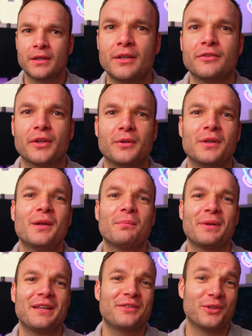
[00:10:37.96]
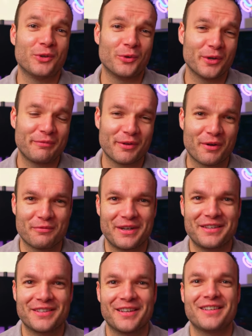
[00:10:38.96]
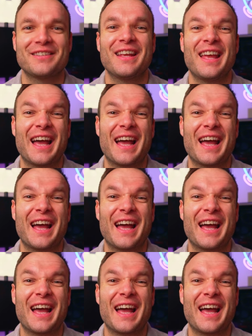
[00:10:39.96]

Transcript: So please do all of your own research.